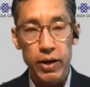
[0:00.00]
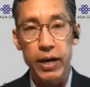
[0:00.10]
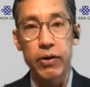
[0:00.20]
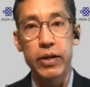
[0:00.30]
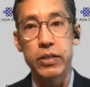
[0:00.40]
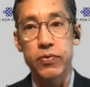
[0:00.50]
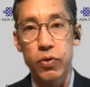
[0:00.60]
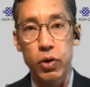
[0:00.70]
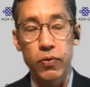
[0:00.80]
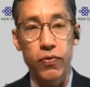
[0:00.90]
areas
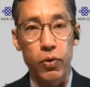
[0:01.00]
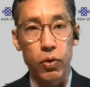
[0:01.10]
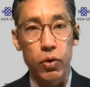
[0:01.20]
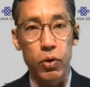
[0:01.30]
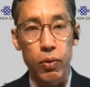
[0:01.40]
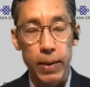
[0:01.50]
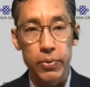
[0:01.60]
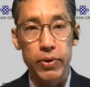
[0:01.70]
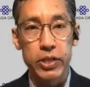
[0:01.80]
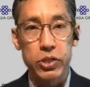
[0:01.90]
for
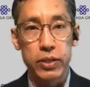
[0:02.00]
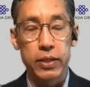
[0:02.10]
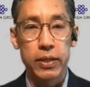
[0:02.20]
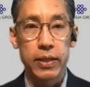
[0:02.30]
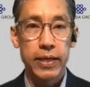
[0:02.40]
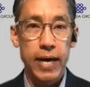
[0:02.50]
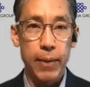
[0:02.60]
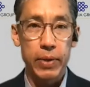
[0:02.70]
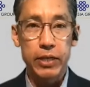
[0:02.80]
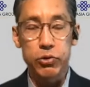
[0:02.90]
cooperation?
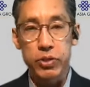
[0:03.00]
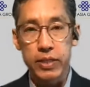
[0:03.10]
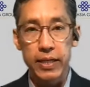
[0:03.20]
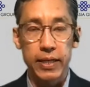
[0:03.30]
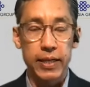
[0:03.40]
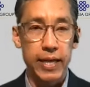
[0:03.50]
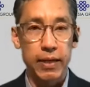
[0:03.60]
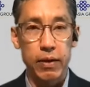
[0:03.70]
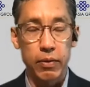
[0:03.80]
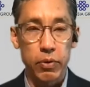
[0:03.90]
I'm interested
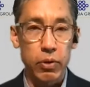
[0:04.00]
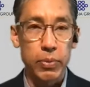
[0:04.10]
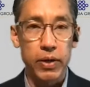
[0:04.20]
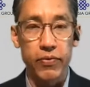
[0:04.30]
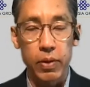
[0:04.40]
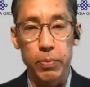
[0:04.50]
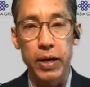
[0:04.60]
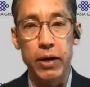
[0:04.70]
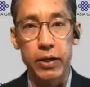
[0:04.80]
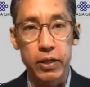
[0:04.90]
in a little bit of
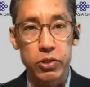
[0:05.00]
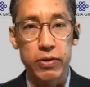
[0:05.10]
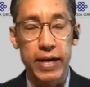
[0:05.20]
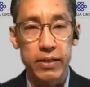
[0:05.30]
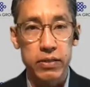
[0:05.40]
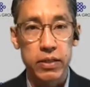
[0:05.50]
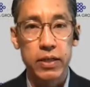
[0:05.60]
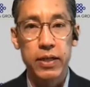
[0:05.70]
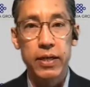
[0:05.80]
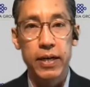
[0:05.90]
compare and contrast,
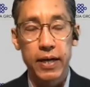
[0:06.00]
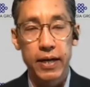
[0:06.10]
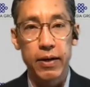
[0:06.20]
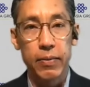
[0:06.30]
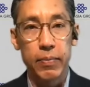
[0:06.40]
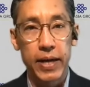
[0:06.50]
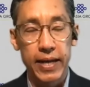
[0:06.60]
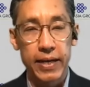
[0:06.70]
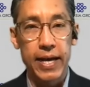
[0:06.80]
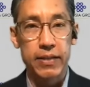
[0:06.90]

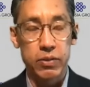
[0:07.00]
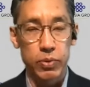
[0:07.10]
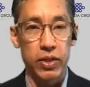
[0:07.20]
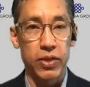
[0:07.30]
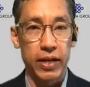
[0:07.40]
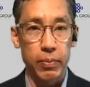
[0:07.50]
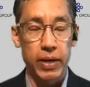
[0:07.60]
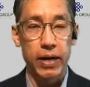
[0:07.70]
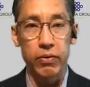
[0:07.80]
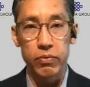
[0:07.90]
and as we think
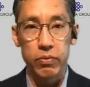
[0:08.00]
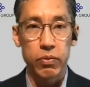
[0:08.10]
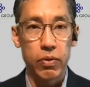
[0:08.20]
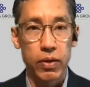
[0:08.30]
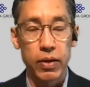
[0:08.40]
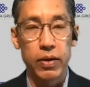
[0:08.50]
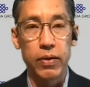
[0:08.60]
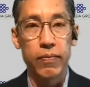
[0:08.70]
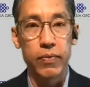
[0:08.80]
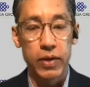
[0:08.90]
about the
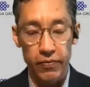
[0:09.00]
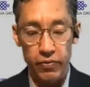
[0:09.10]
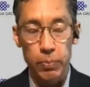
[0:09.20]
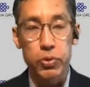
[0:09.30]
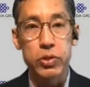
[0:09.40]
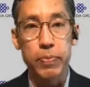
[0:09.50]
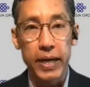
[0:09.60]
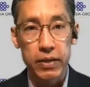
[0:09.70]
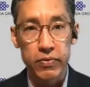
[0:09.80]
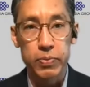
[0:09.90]
different
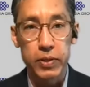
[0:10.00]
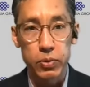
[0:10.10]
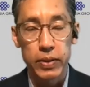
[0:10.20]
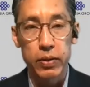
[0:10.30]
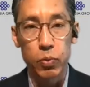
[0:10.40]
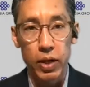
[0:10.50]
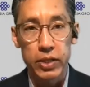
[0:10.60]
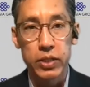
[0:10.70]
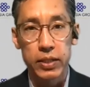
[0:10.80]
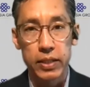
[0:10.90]
perspectives between
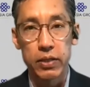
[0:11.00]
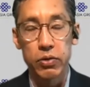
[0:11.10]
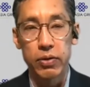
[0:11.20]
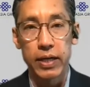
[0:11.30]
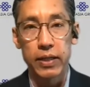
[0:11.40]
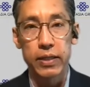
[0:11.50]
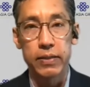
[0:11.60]
Washington and New Delhi.